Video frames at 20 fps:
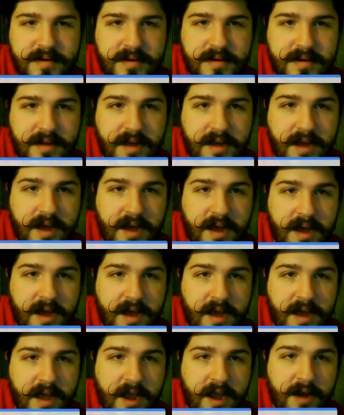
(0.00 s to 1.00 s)

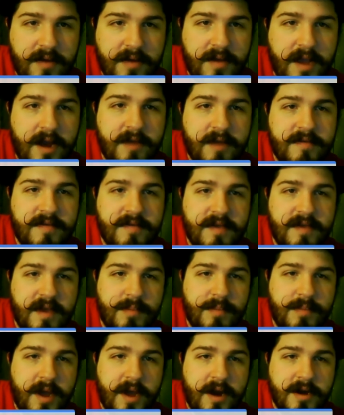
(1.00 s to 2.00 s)
Heir to the
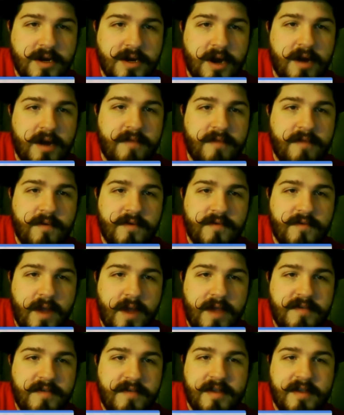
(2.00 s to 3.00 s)
Empire, Dark Force
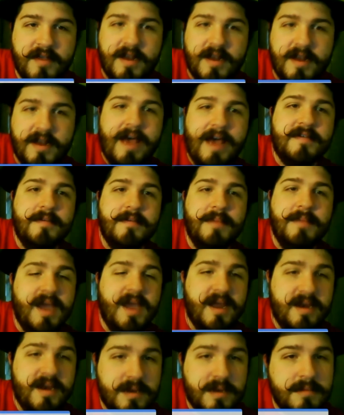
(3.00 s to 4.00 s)
Rising, and The Last
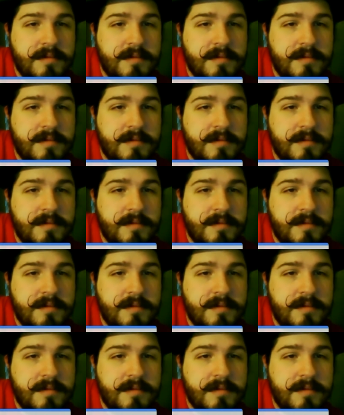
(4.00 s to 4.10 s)
Command.